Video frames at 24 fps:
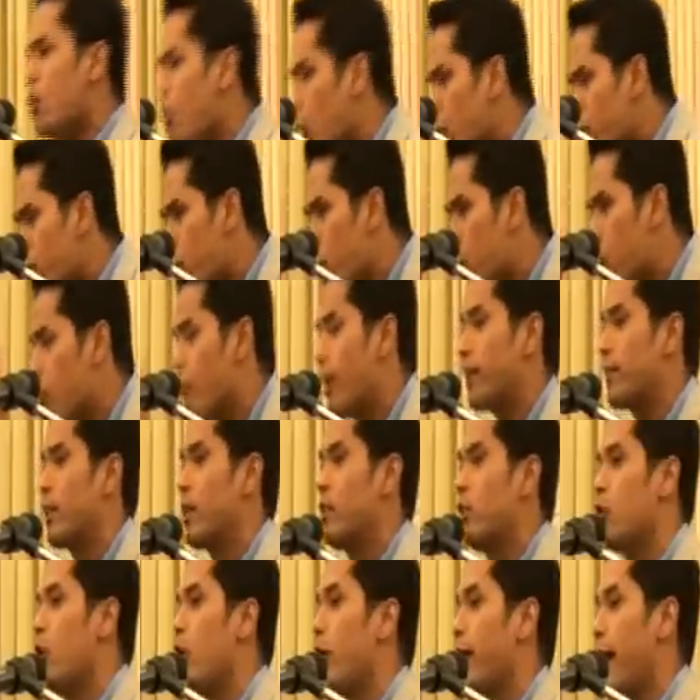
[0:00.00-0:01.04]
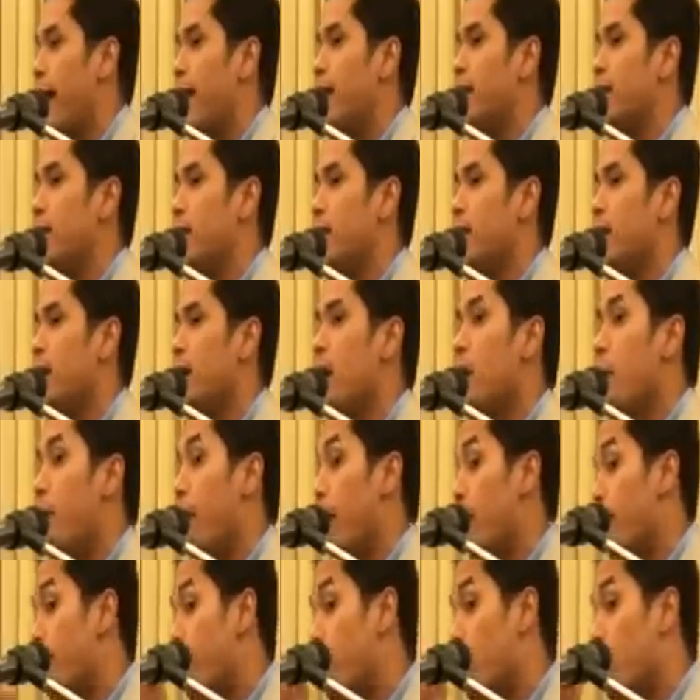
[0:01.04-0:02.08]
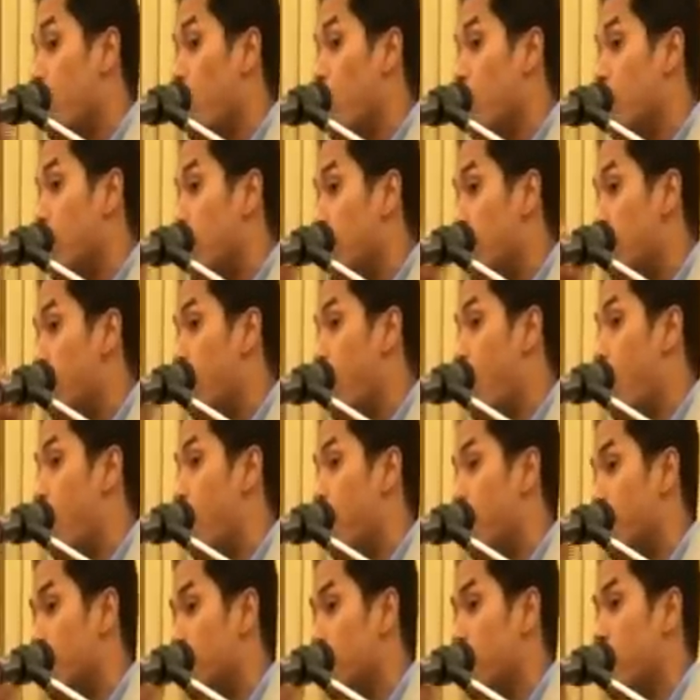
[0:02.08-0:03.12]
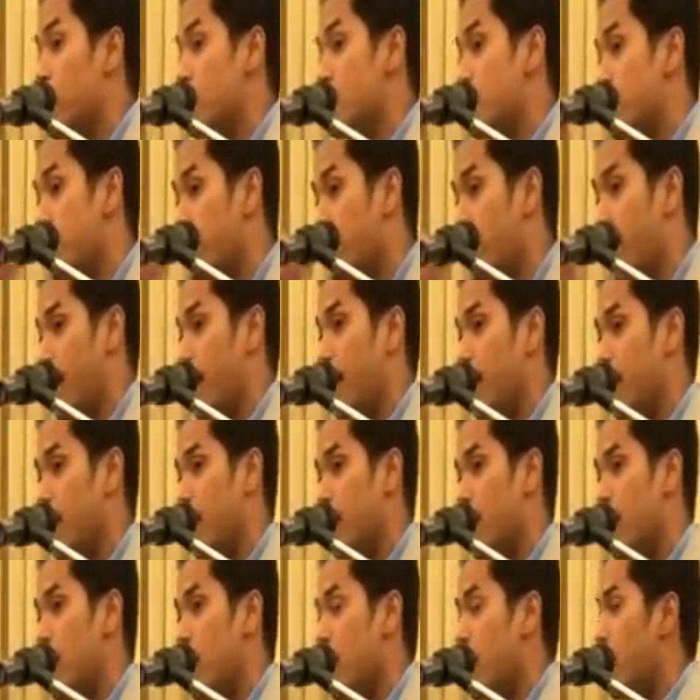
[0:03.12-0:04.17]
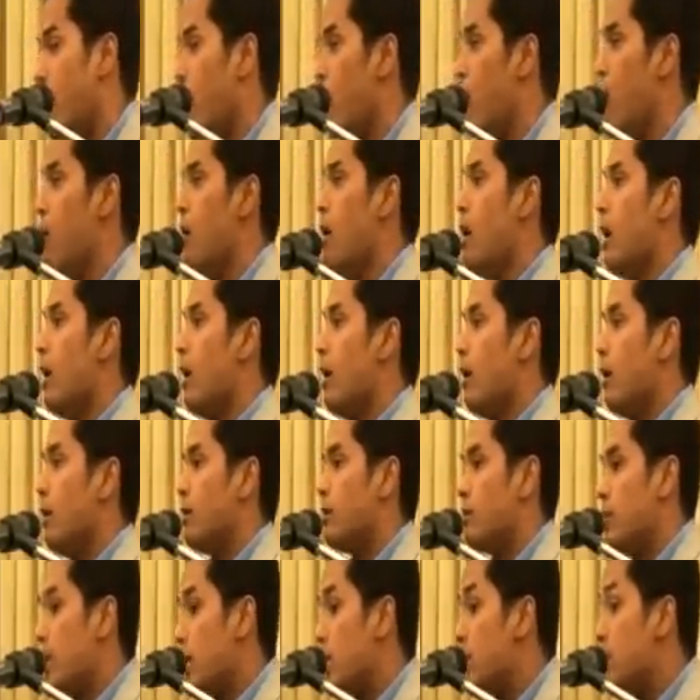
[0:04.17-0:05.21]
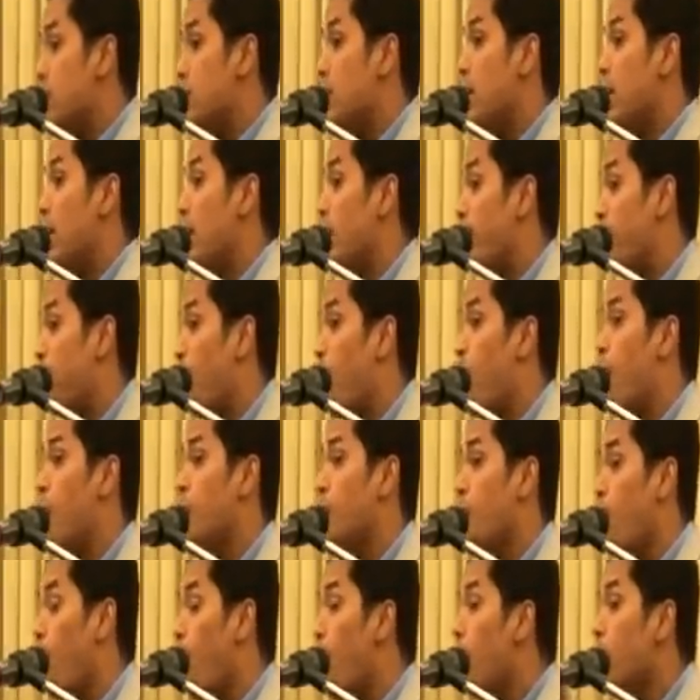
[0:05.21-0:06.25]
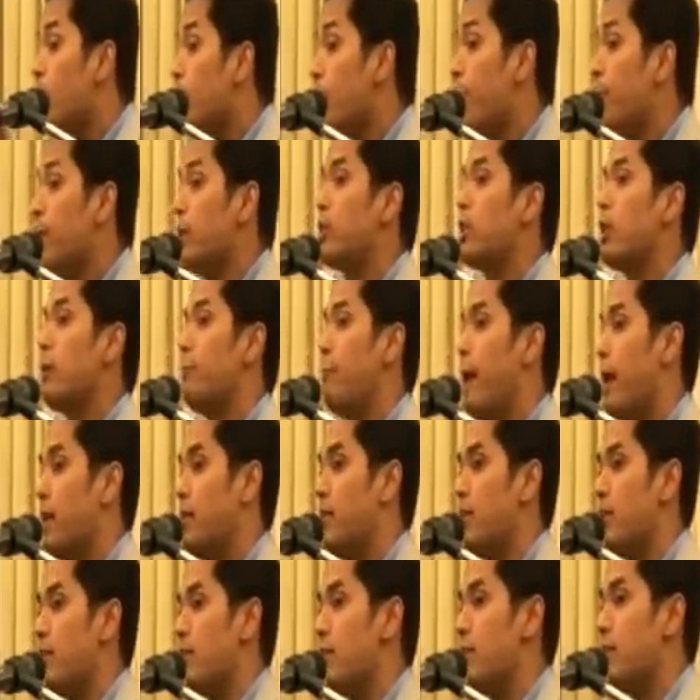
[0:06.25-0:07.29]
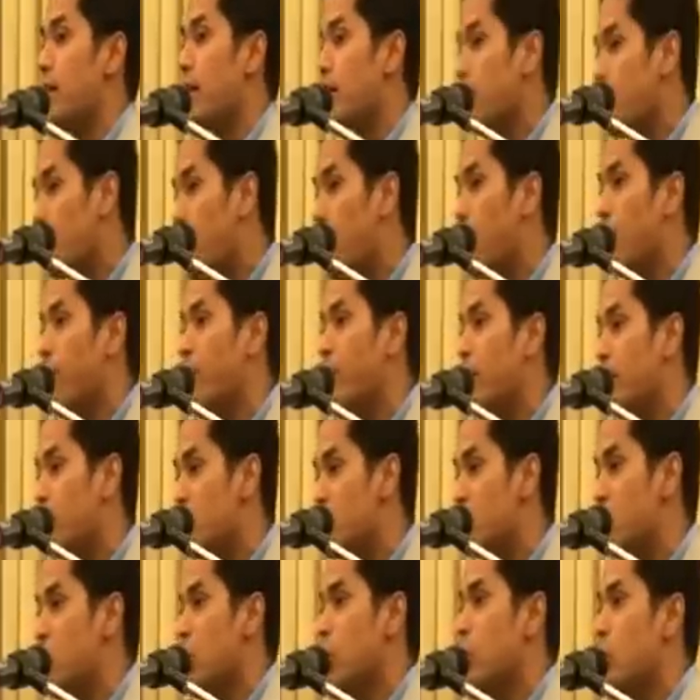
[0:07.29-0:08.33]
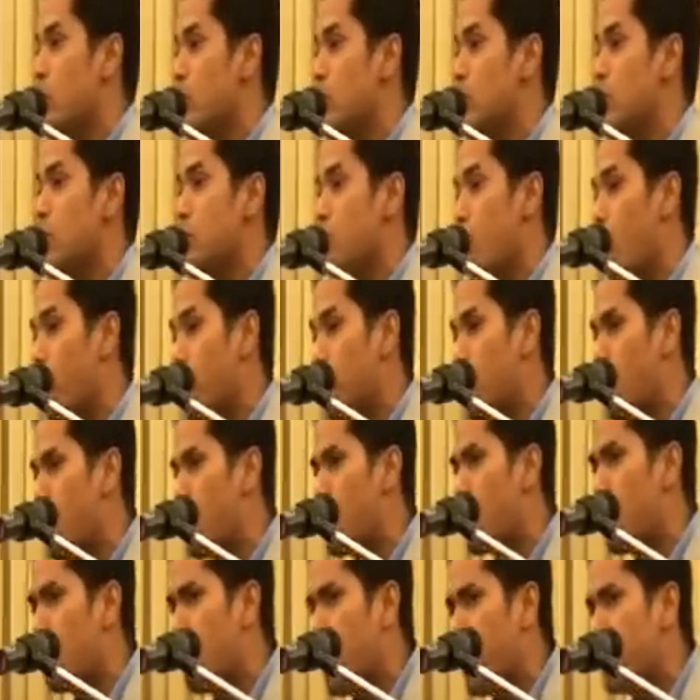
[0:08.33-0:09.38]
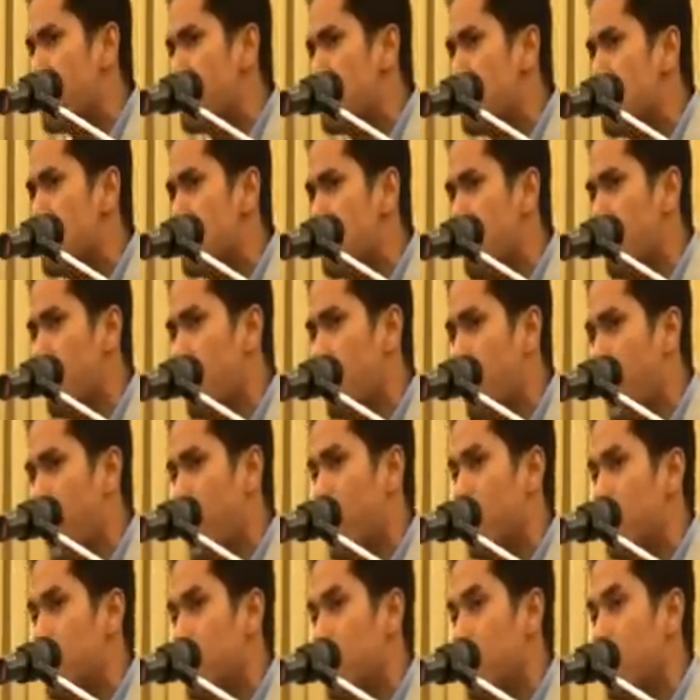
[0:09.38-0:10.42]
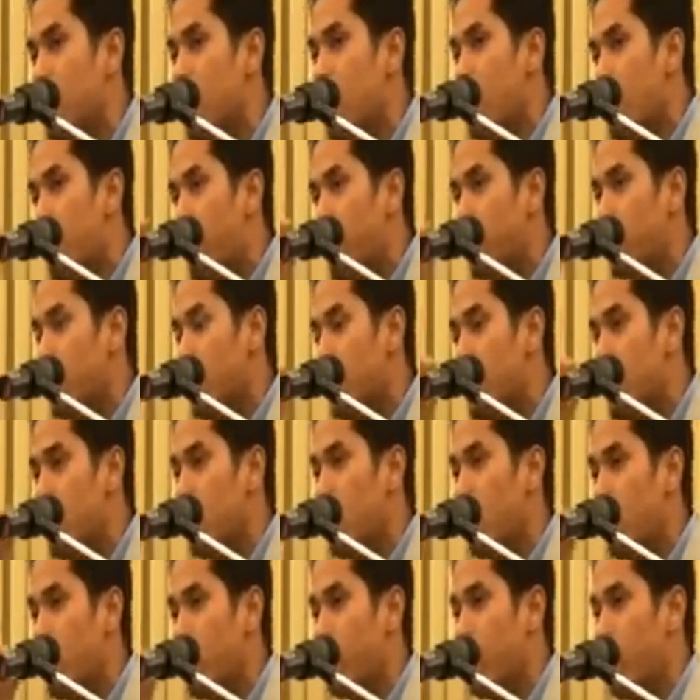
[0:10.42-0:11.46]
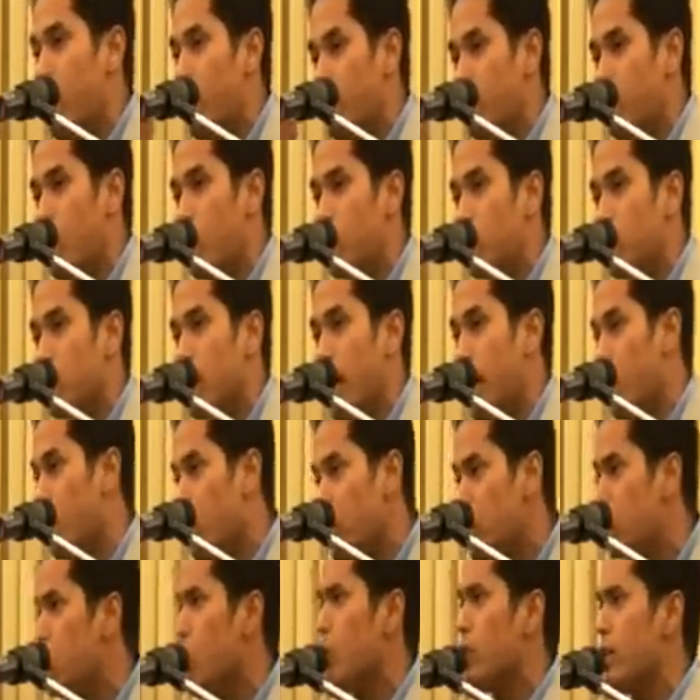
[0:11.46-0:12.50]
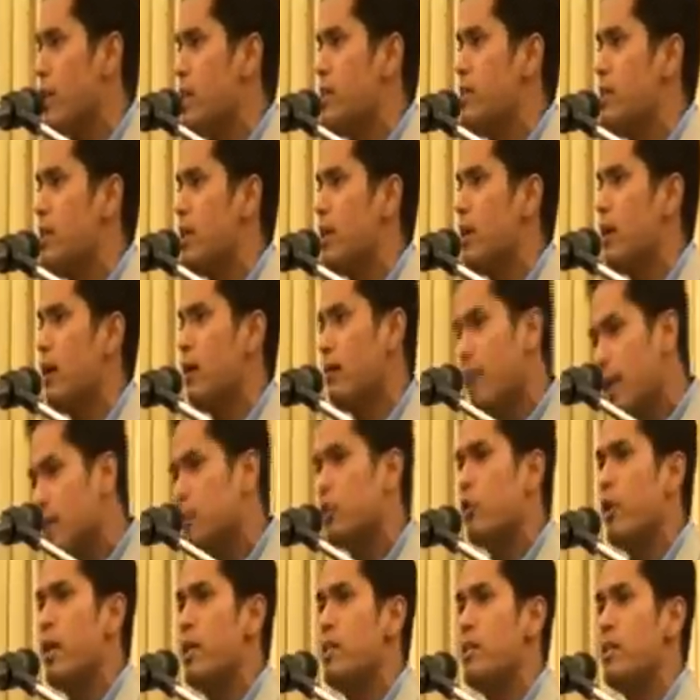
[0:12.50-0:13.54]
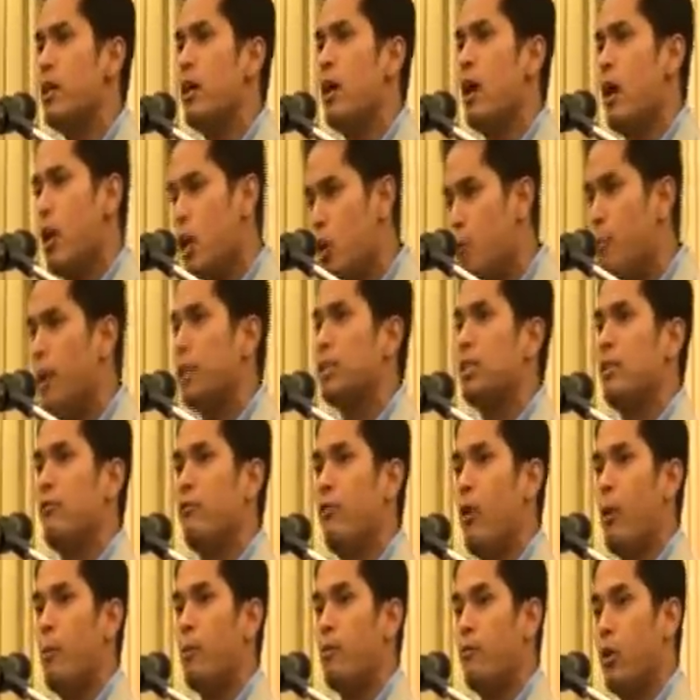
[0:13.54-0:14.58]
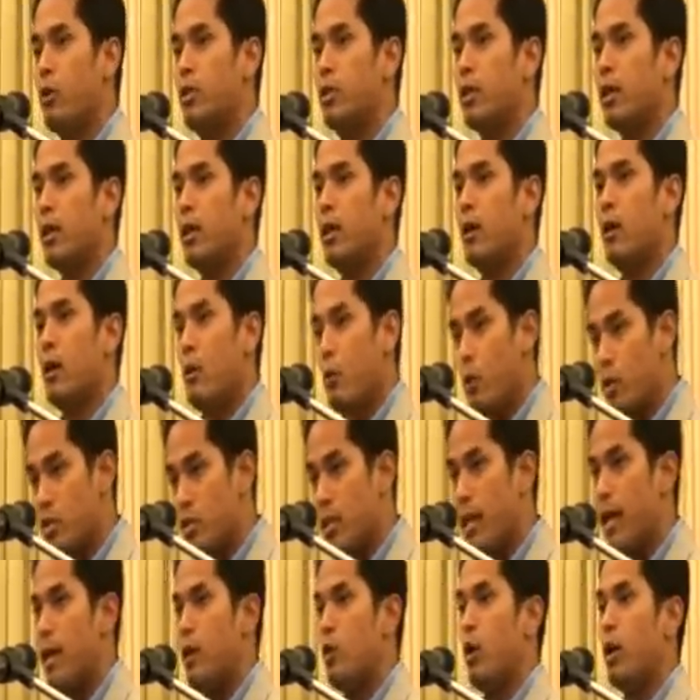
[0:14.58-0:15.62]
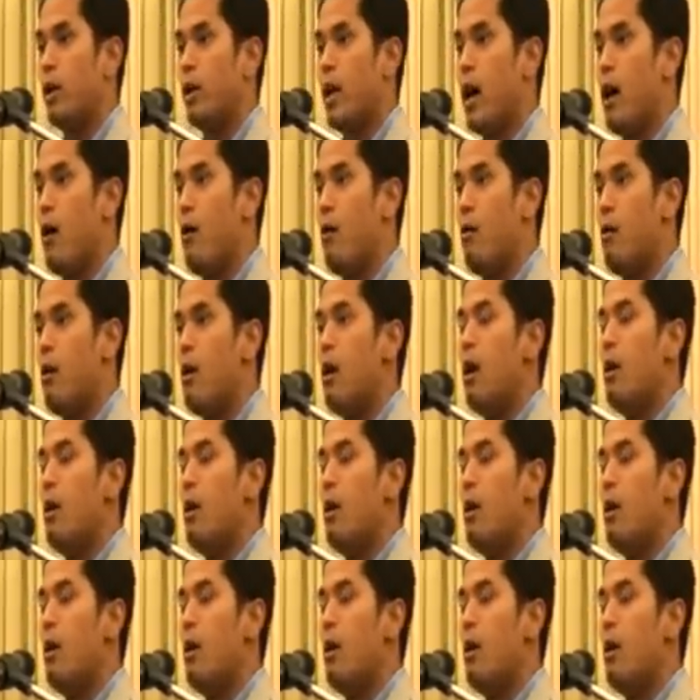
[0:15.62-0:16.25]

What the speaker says: not for correcting the locality, but for not informing Tan Sri Khalid. Now, EC informed all the political parties in the relevant constituencies where there were corrections of locality, but they did not inform the voter. And we told the EC, that's crazy, you must inform the voter, which they are doing now.